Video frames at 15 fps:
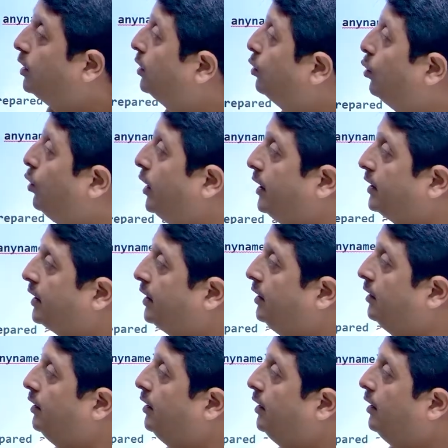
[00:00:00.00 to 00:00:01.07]
go ahead and
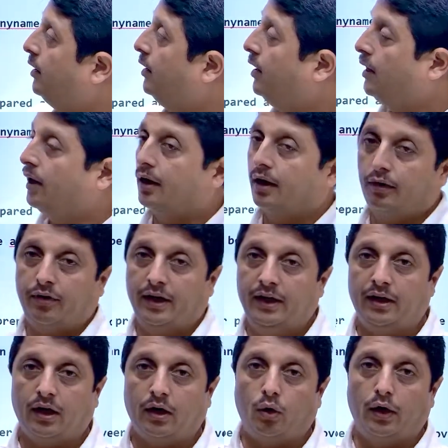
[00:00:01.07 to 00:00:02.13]
refer it
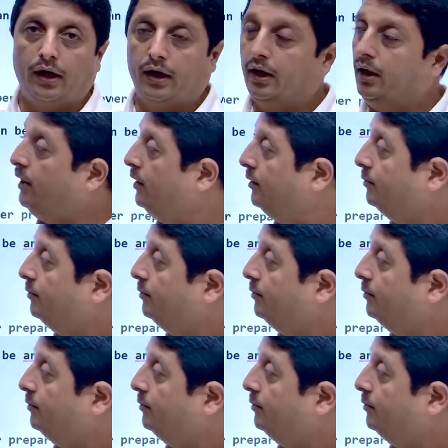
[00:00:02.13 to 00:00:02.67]
accordingly.